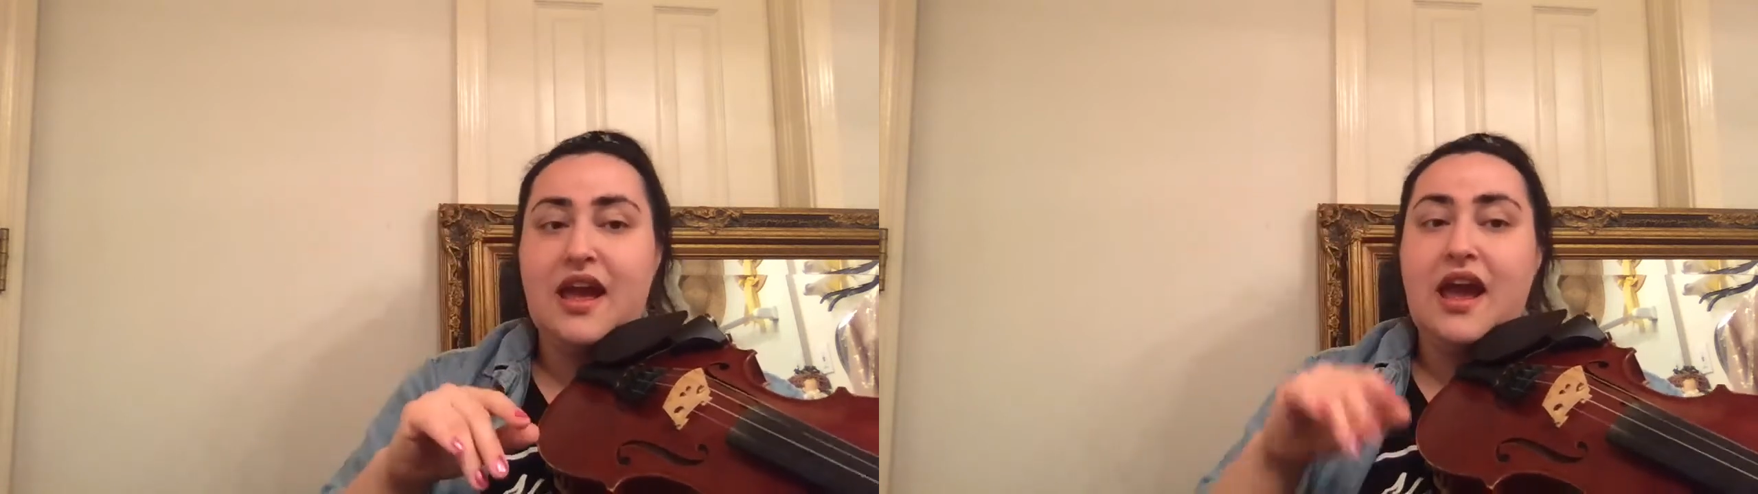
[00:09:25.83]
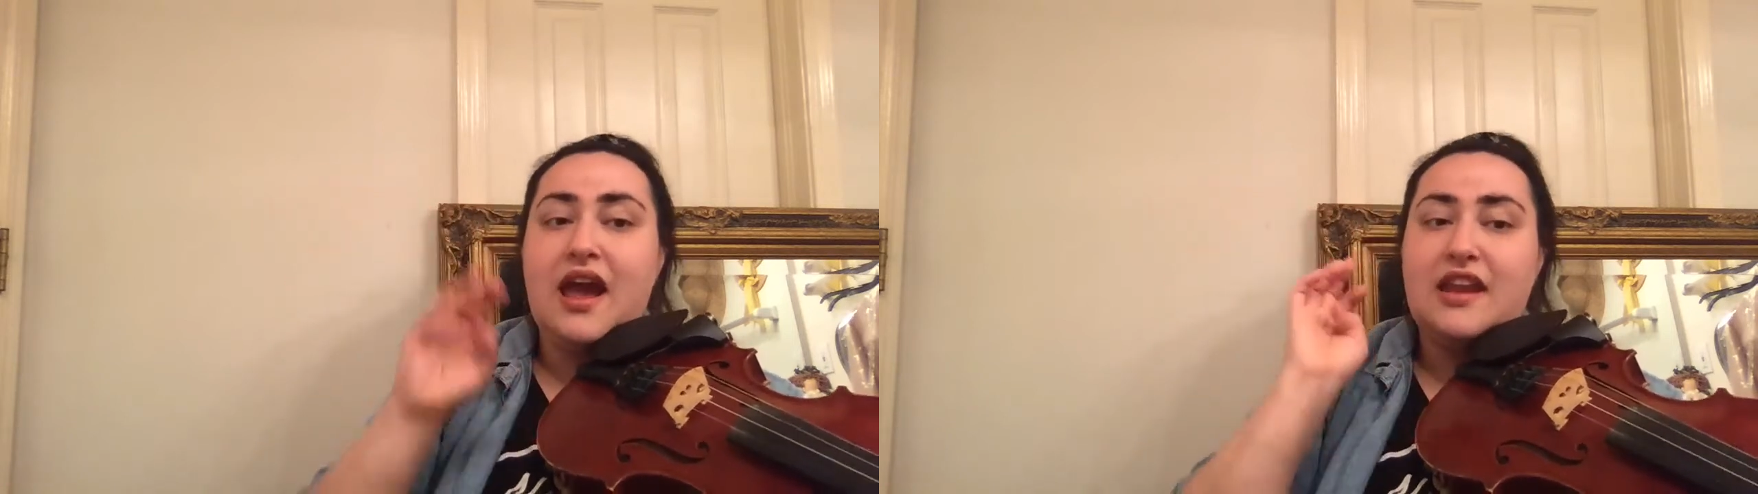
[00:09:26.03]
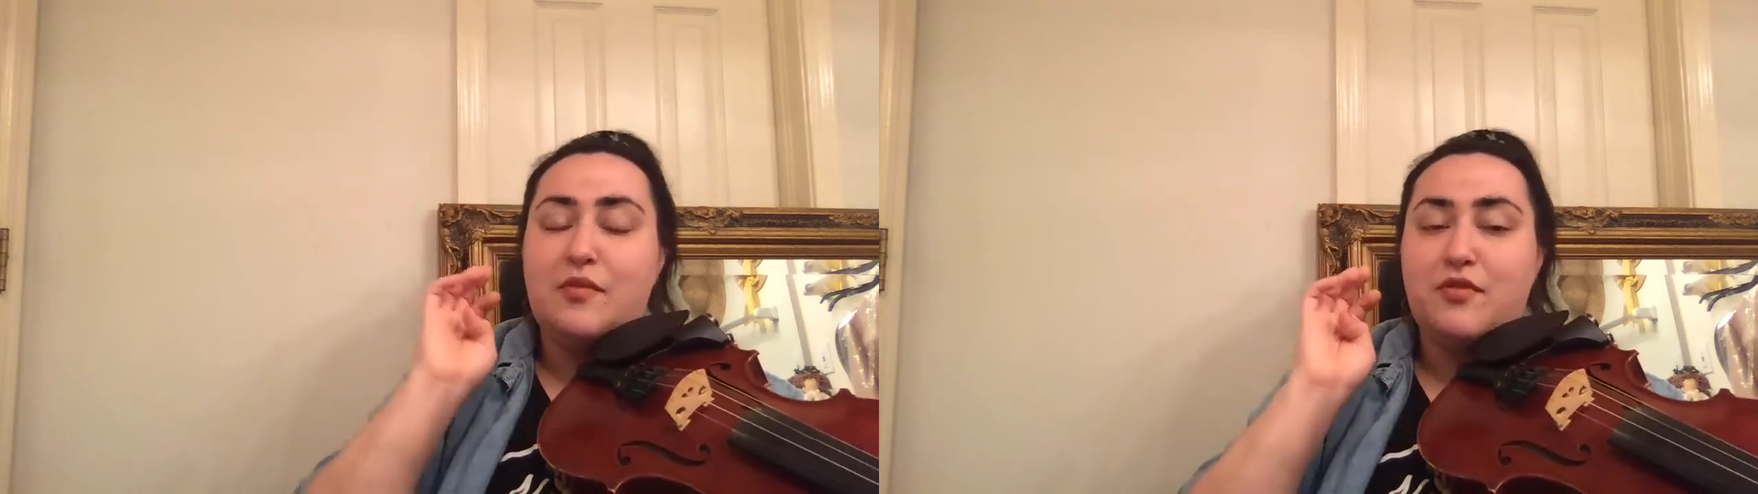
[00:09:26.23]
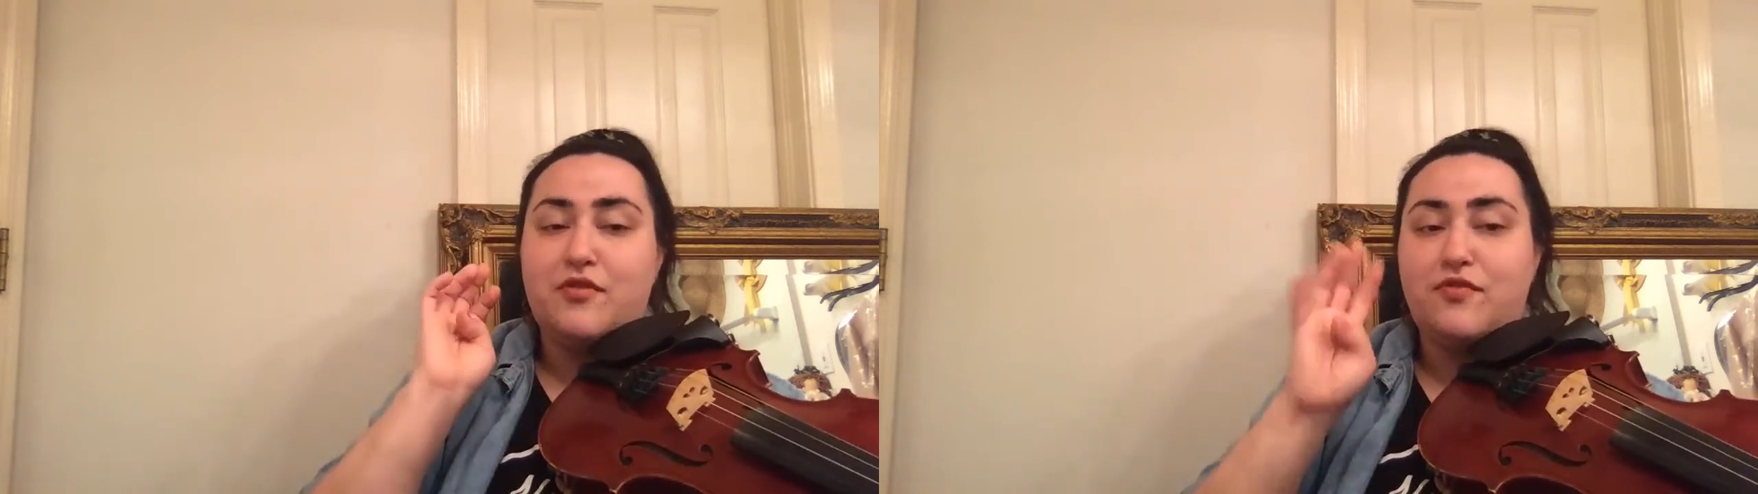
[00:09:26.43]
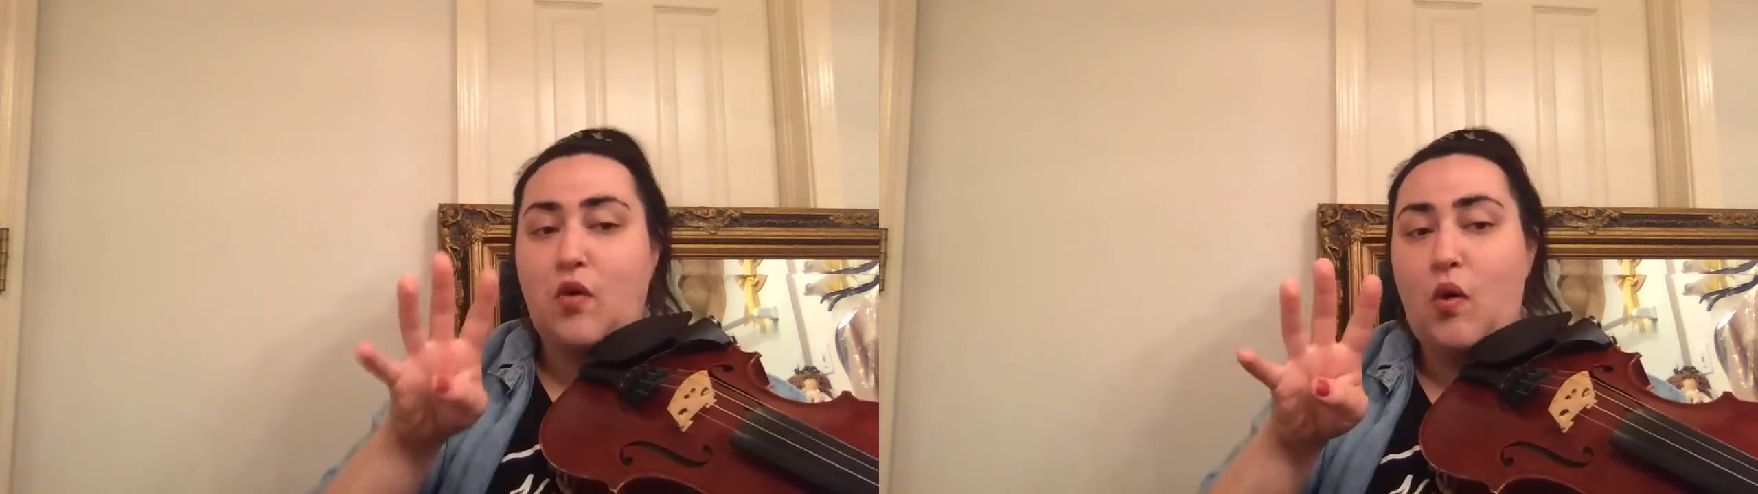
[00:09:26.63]
And number
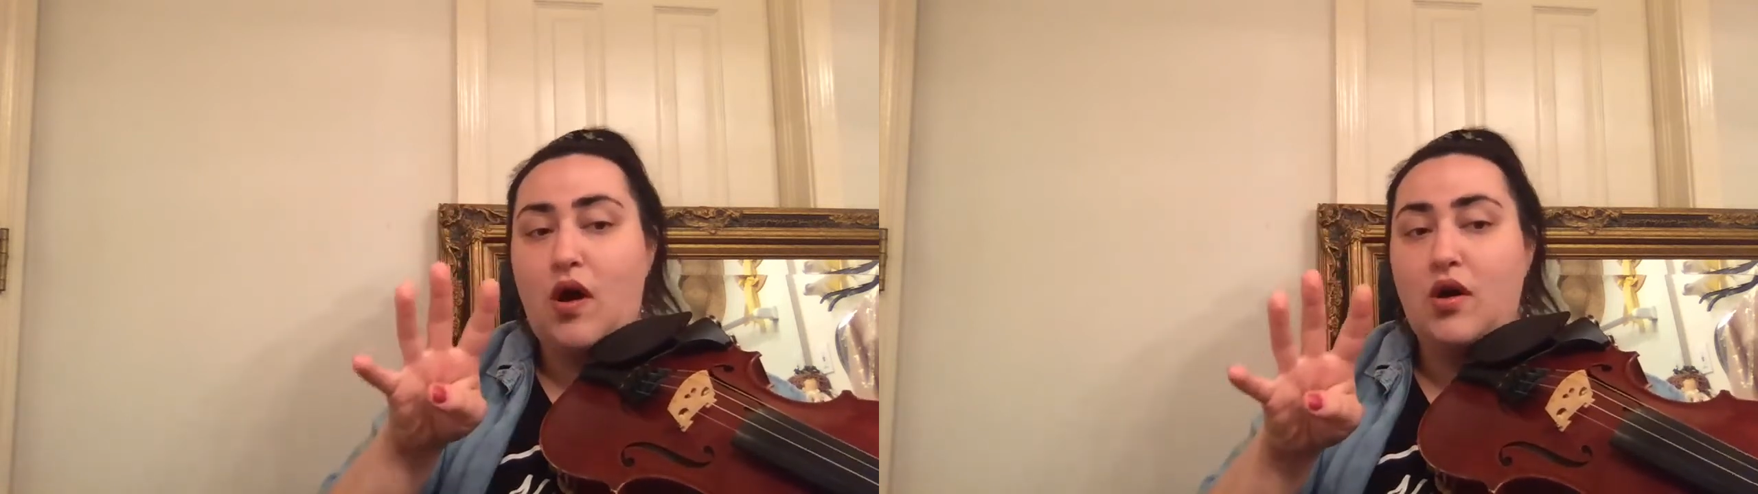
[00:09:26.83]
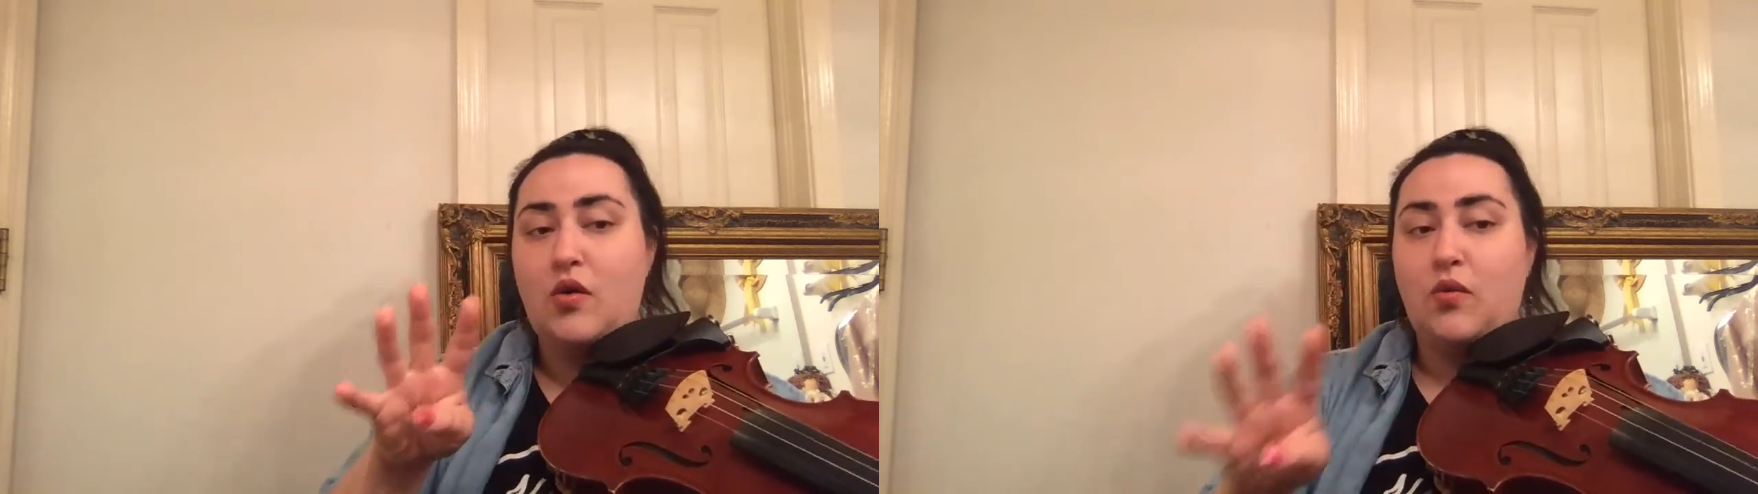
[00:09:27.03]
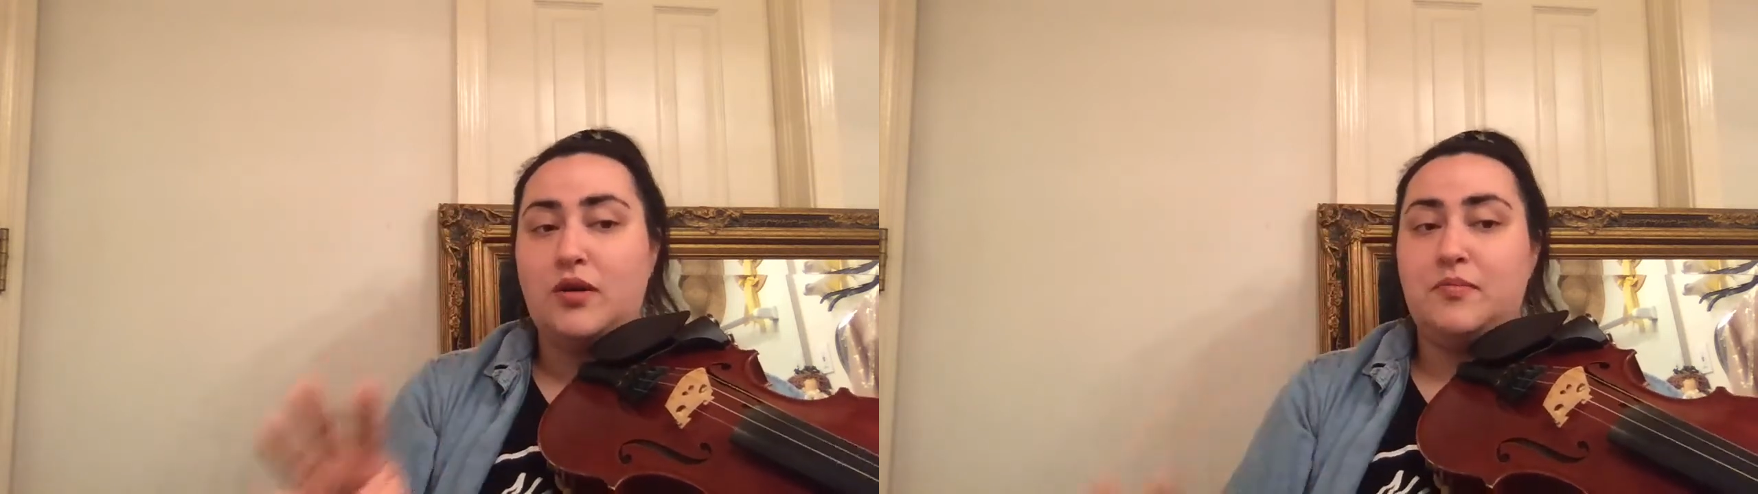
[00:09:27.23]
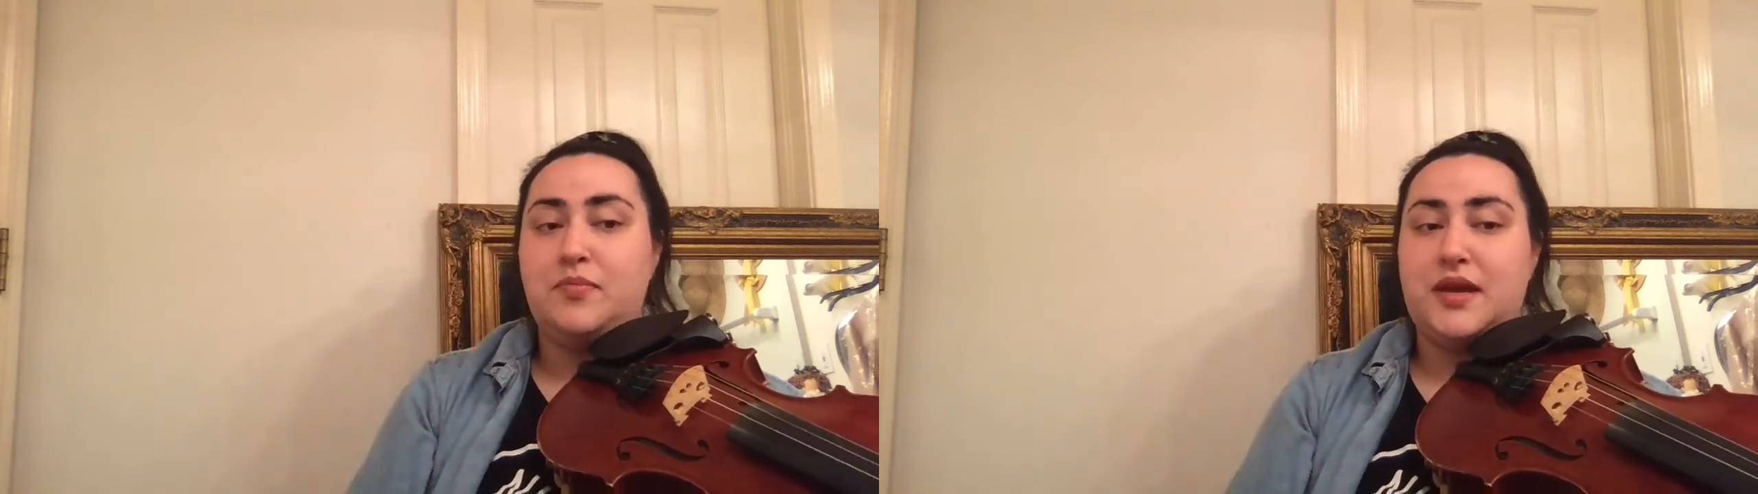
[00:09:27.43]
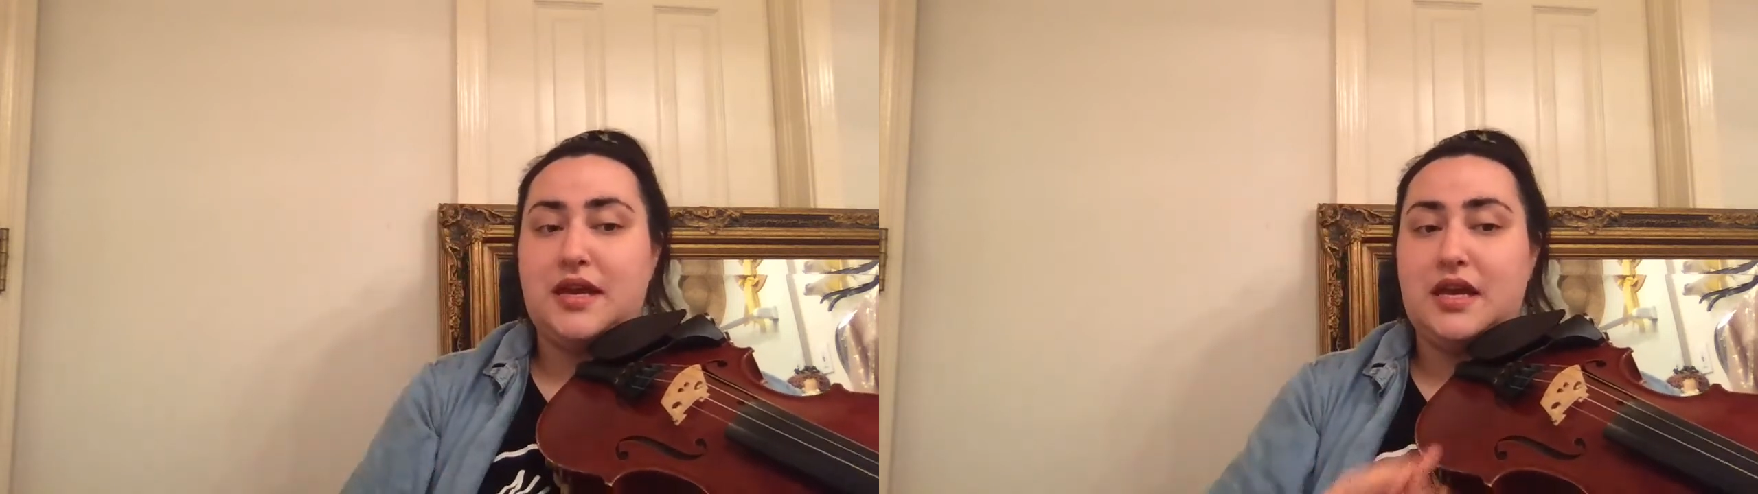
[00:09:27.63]
4 would
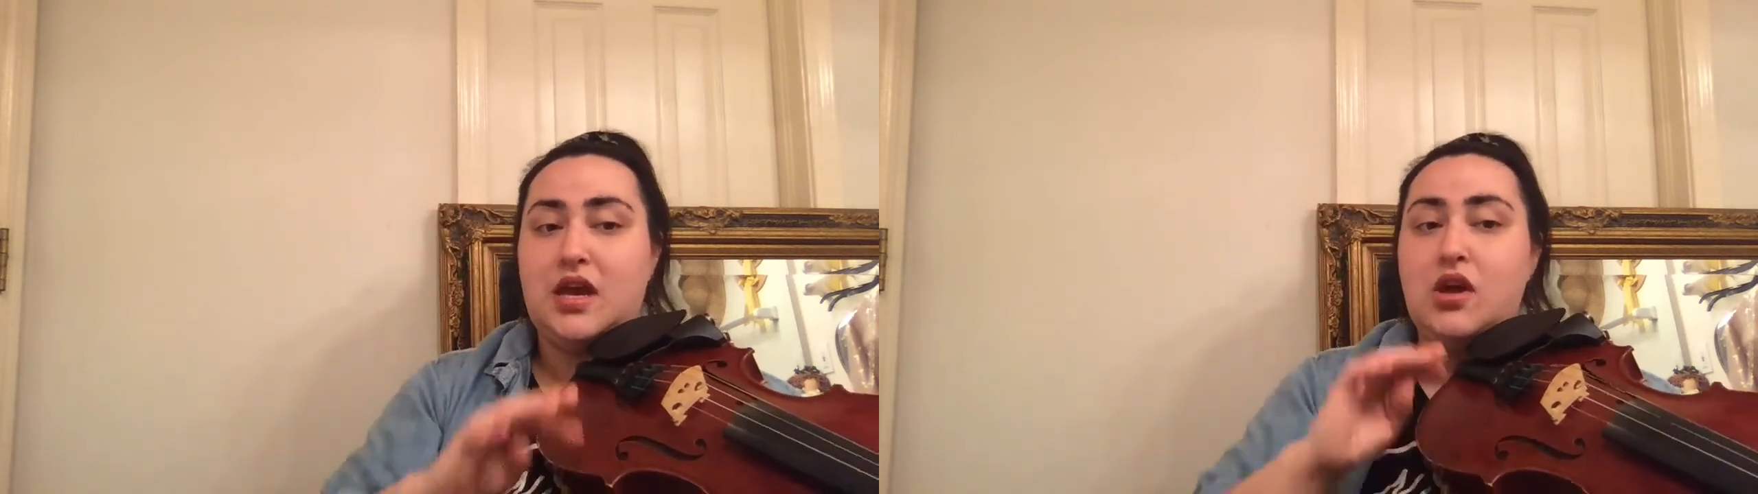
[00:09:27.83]
be